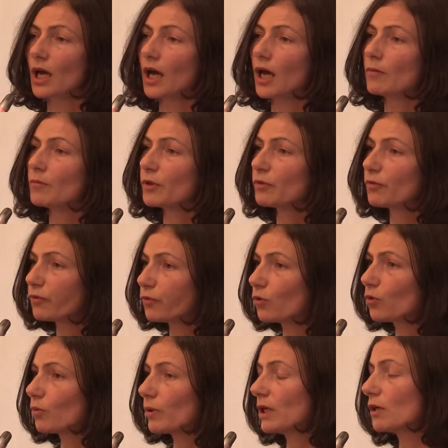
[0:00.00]
And
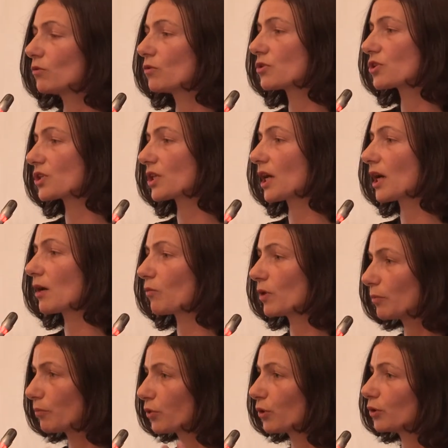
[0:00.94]
before we launched that,
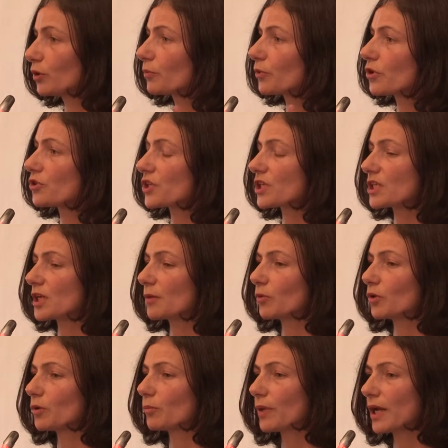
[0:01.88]
we put the project up
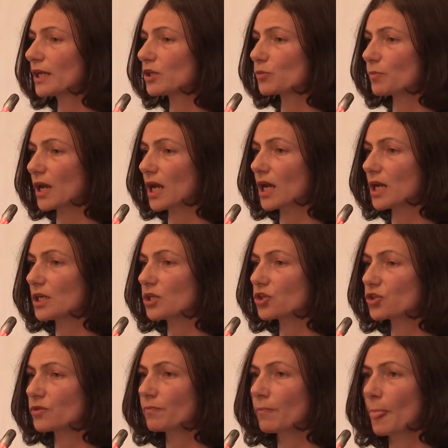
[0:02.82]
on the pledge
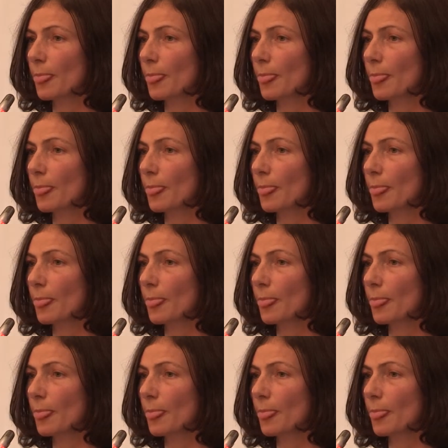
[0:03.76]
page.